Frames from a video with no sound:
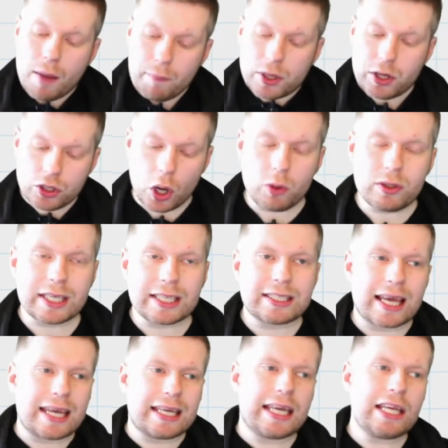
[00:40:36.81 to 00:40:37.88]
but you notice
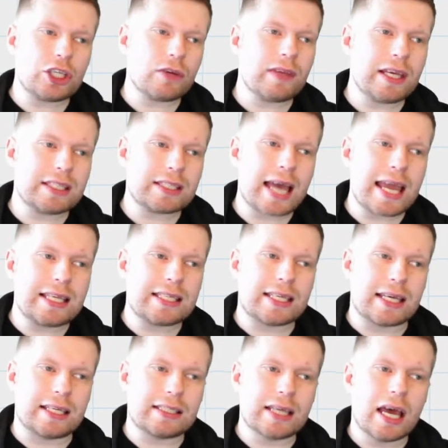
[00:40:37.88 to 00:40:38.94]
that in each of these
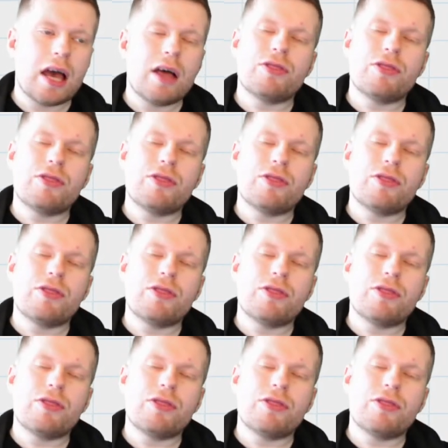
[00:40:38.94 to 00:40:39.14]
cases,